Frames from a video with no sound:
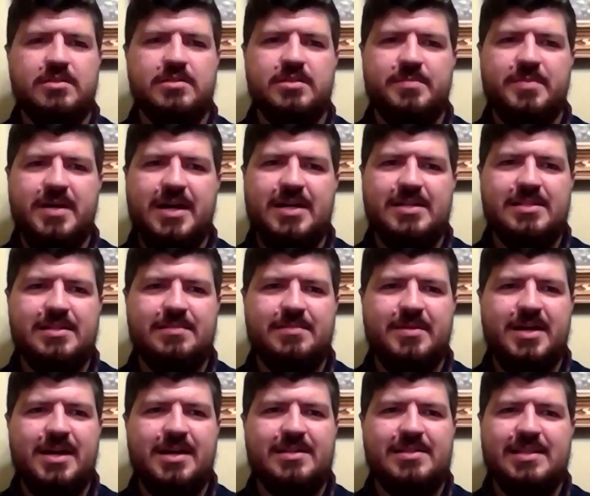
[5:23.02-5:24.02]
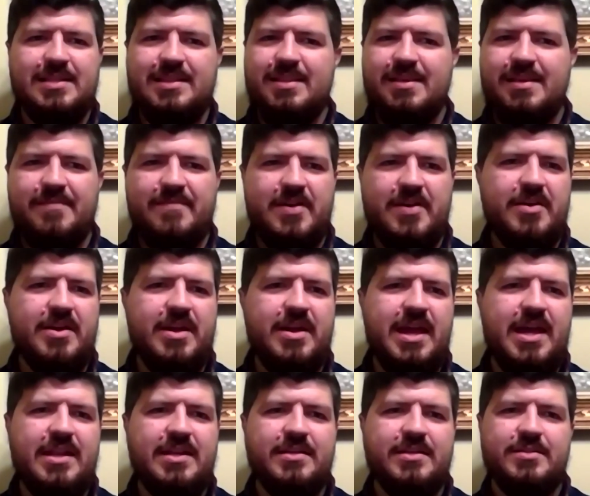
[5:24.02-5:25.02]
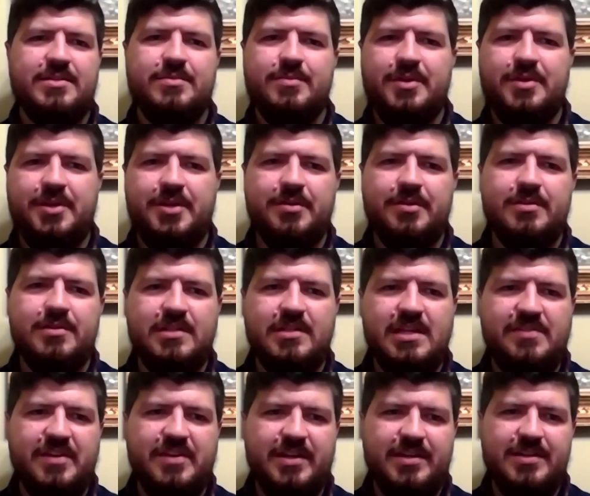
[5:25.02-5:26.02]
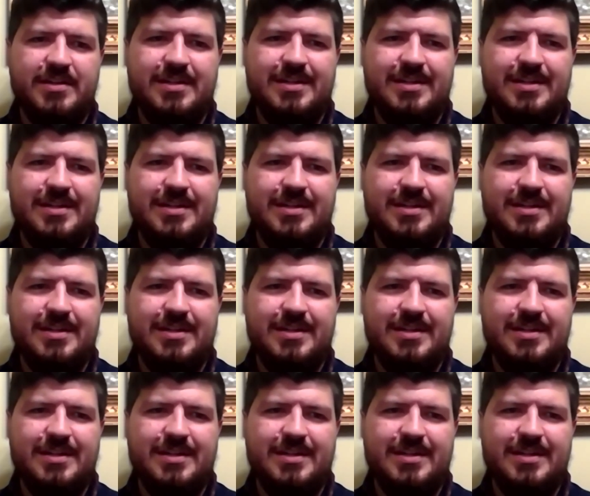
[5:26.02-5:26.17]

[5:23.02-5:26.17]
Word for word: deposit box at the very end when you're leaving.